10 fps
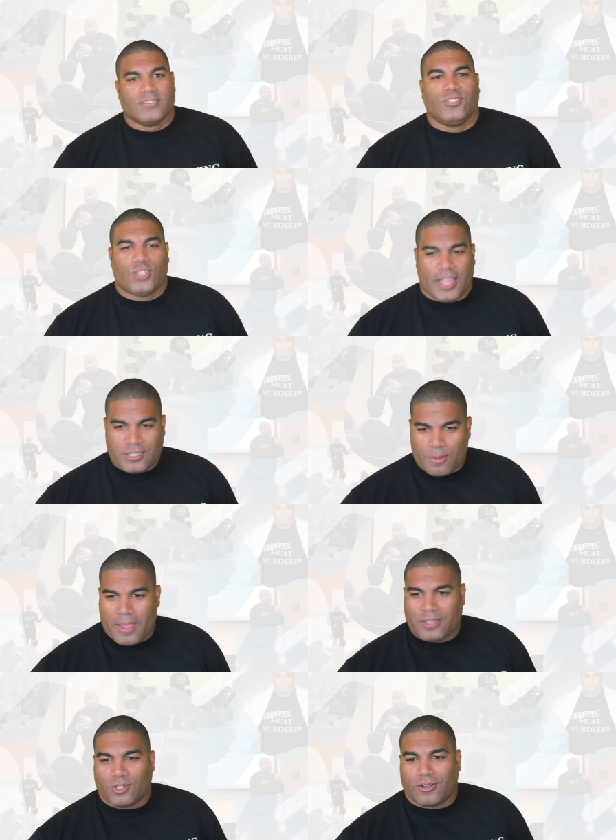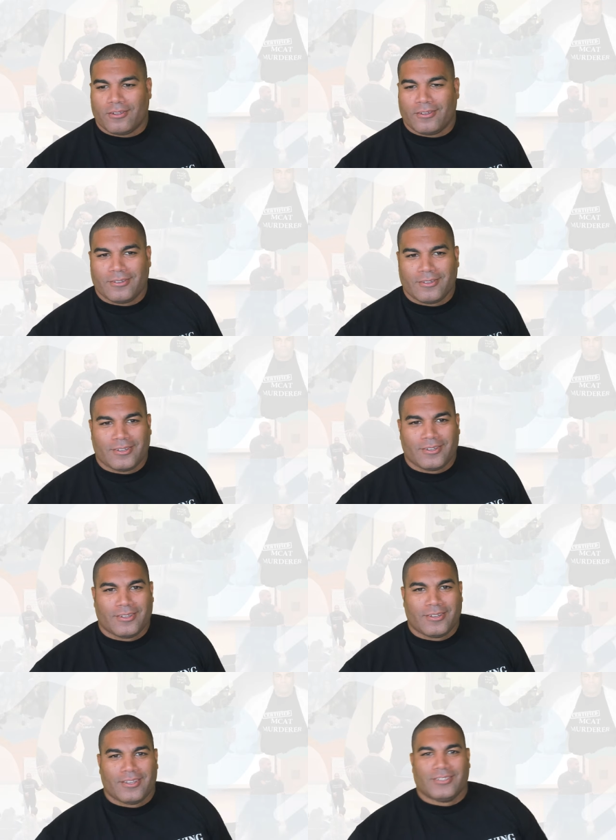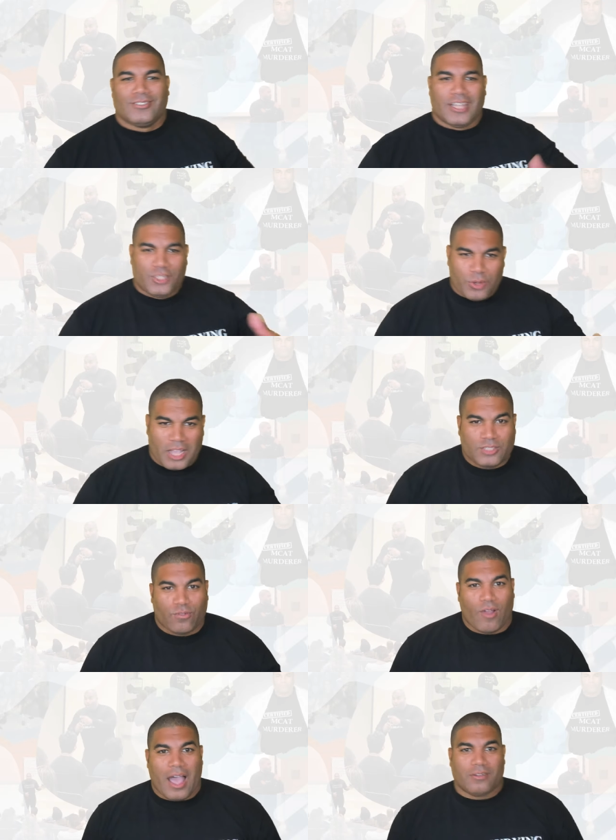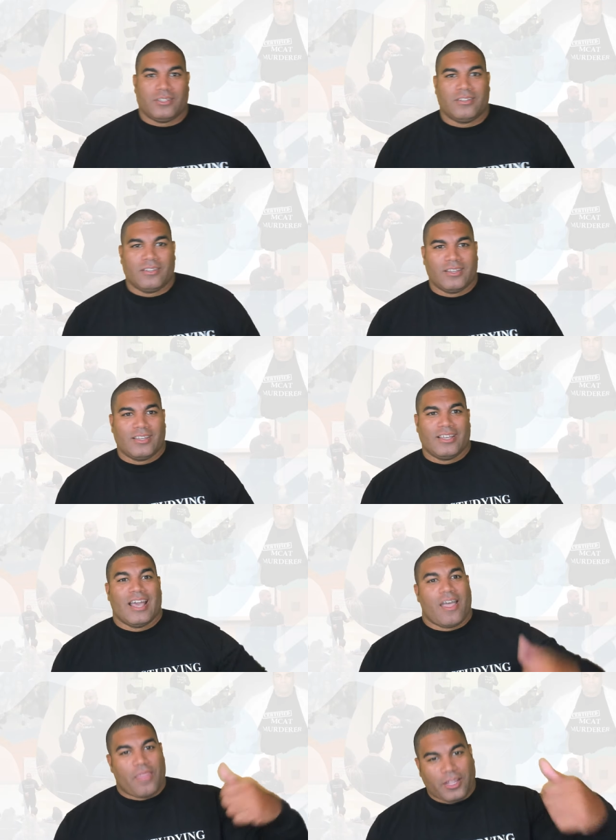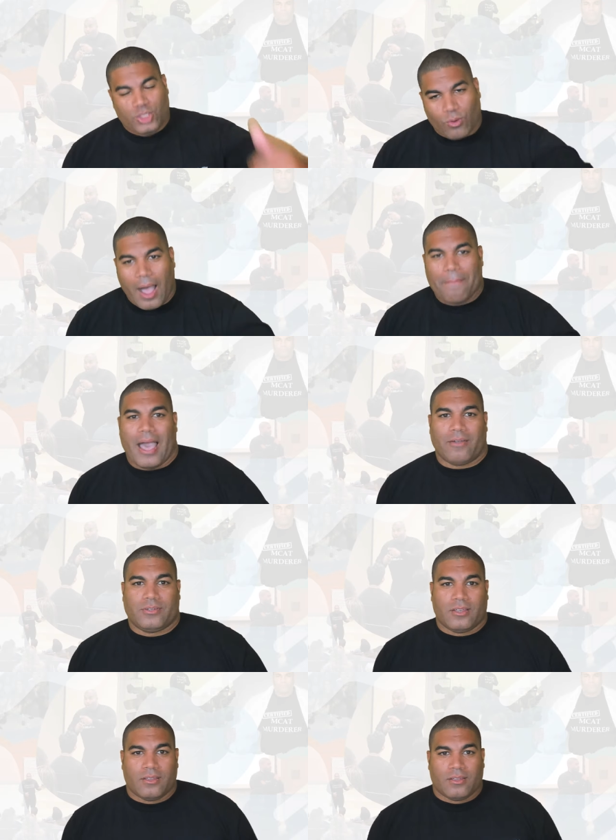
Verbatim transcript: Change their major. They transfer out. They drop out.